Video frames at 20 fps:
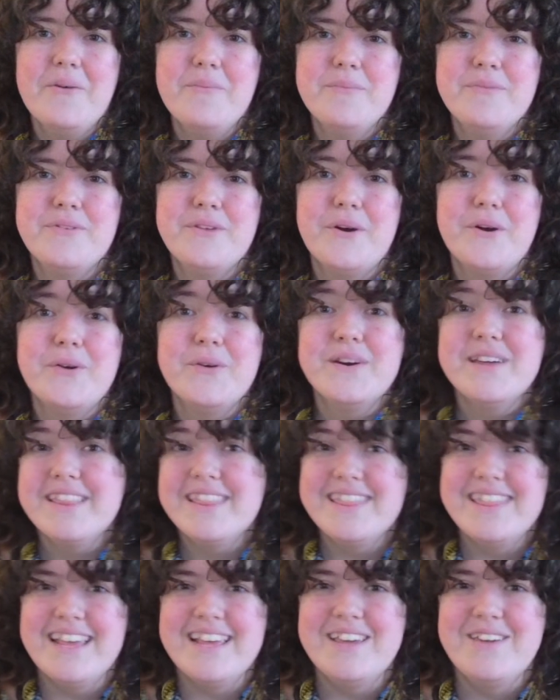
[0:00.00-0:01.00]
So
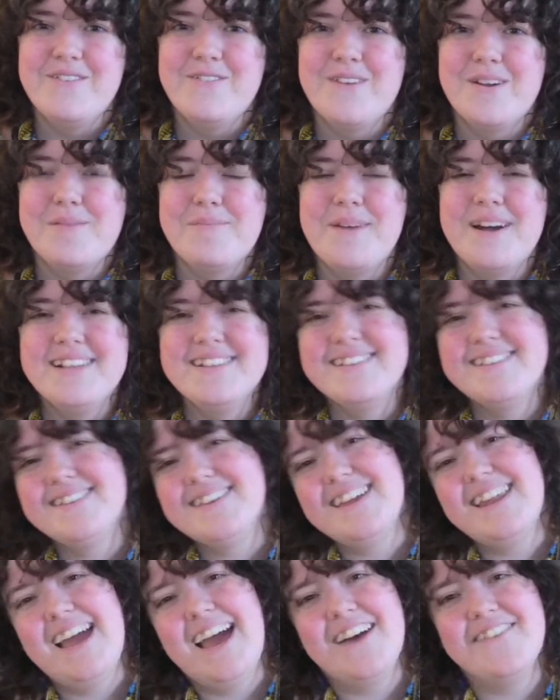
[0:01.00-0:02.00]
thank you very much
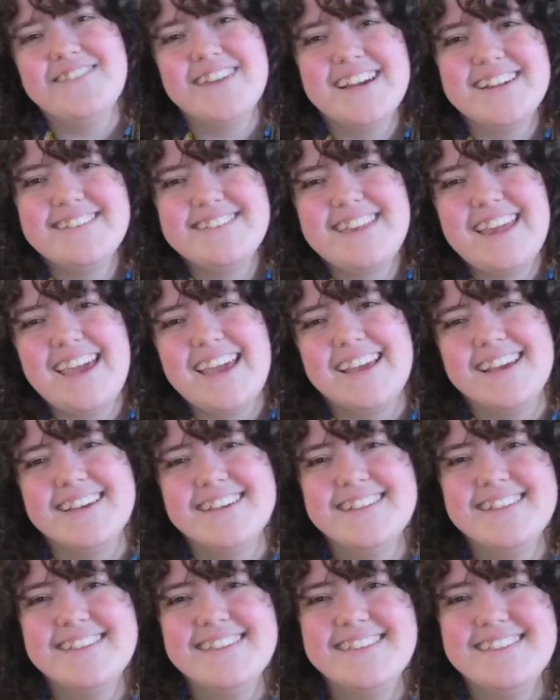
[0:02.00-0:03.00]
and have a nice day.